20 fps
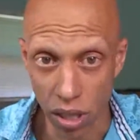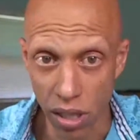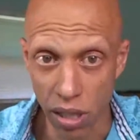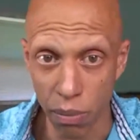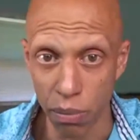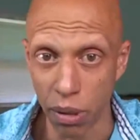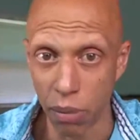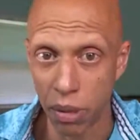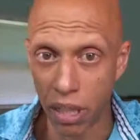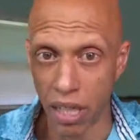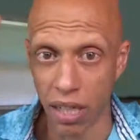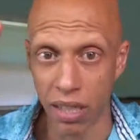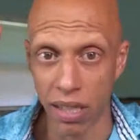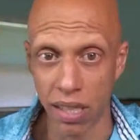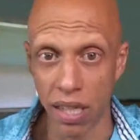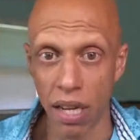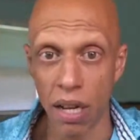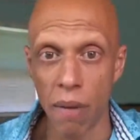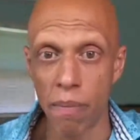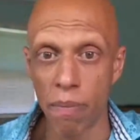simply because
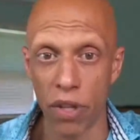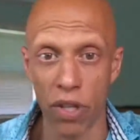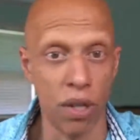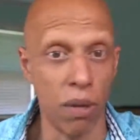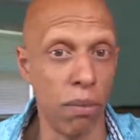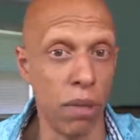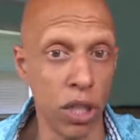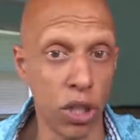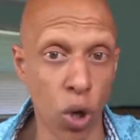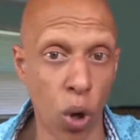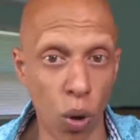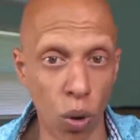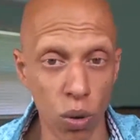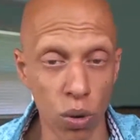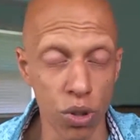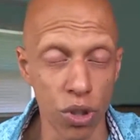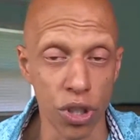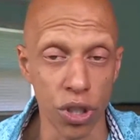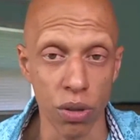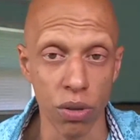somebody
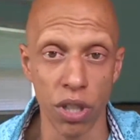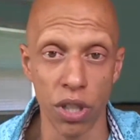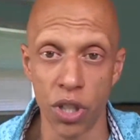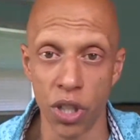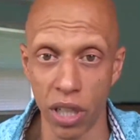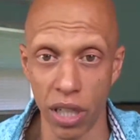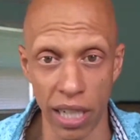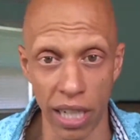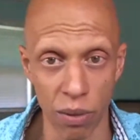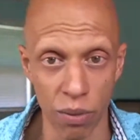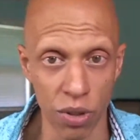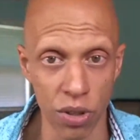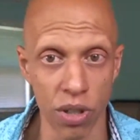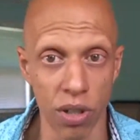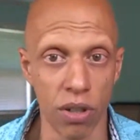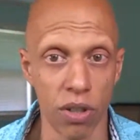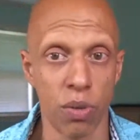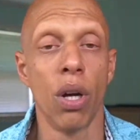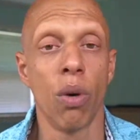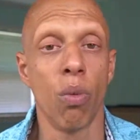told you that you're going to get
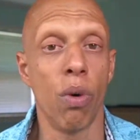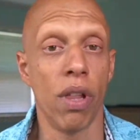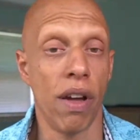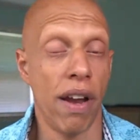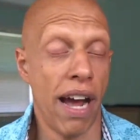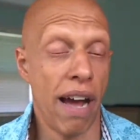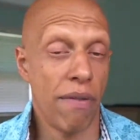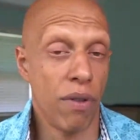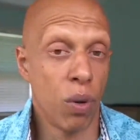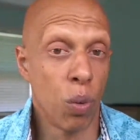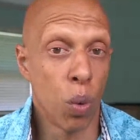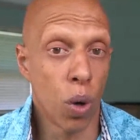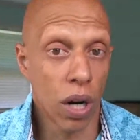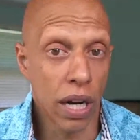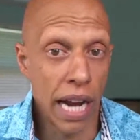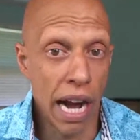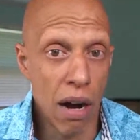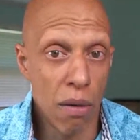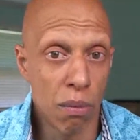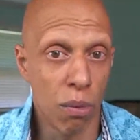results without having to work
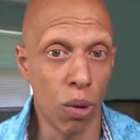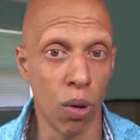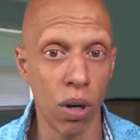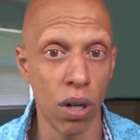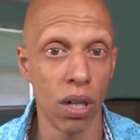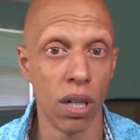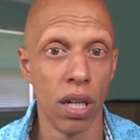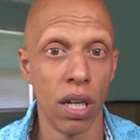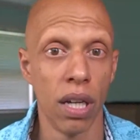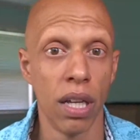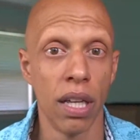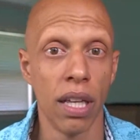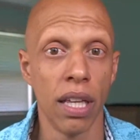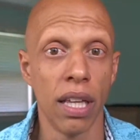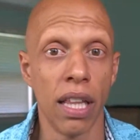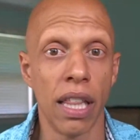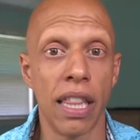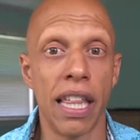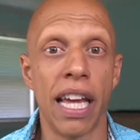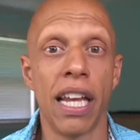out more
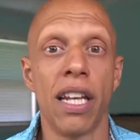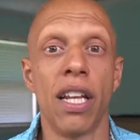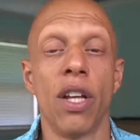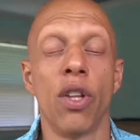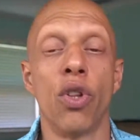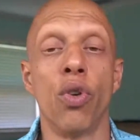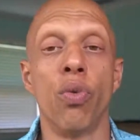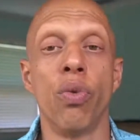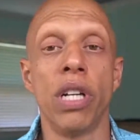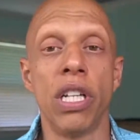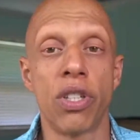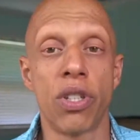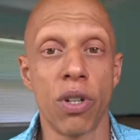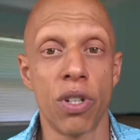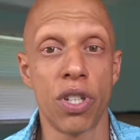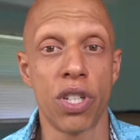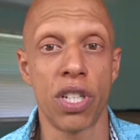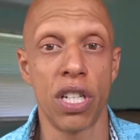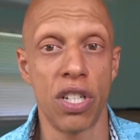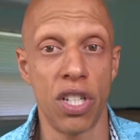then the research
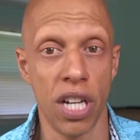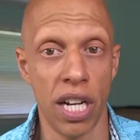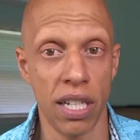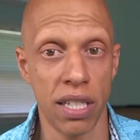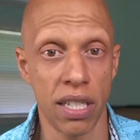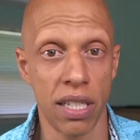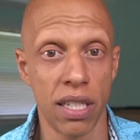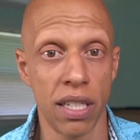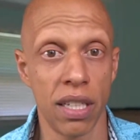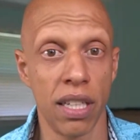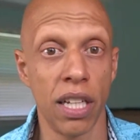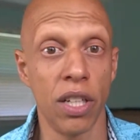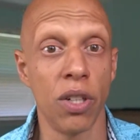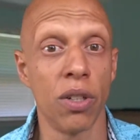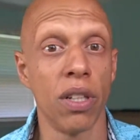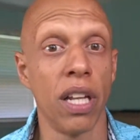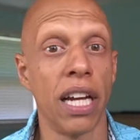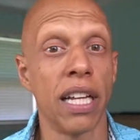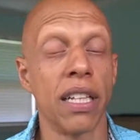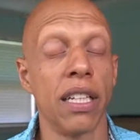suggests that you're
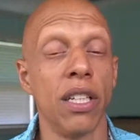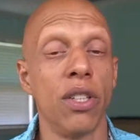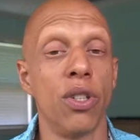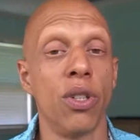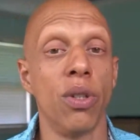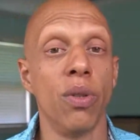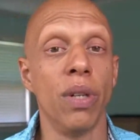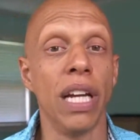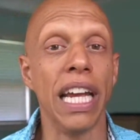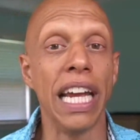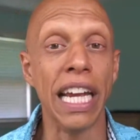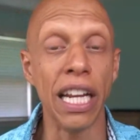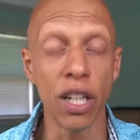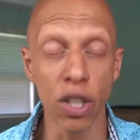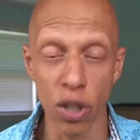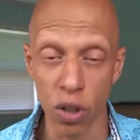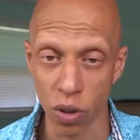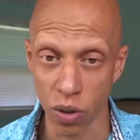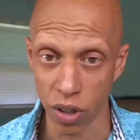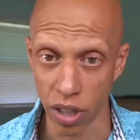likely to
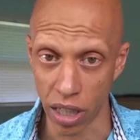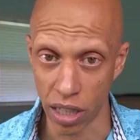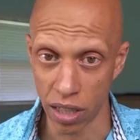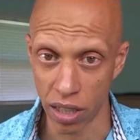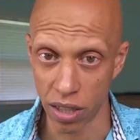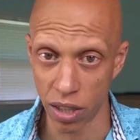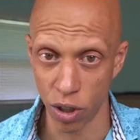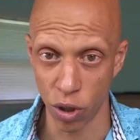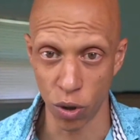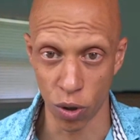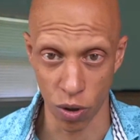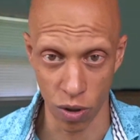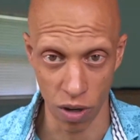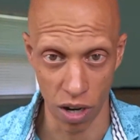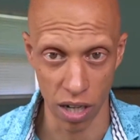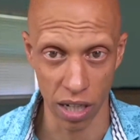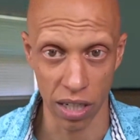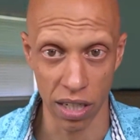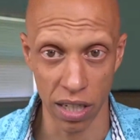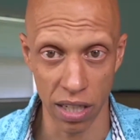increase your
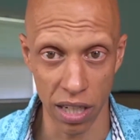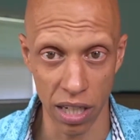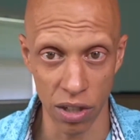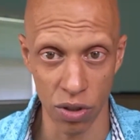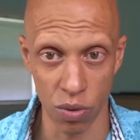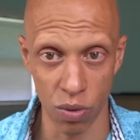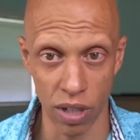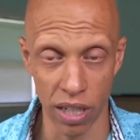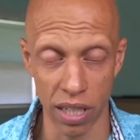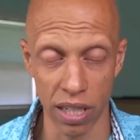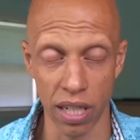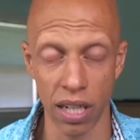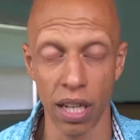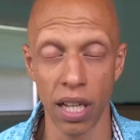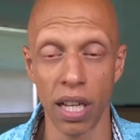chronic disease risk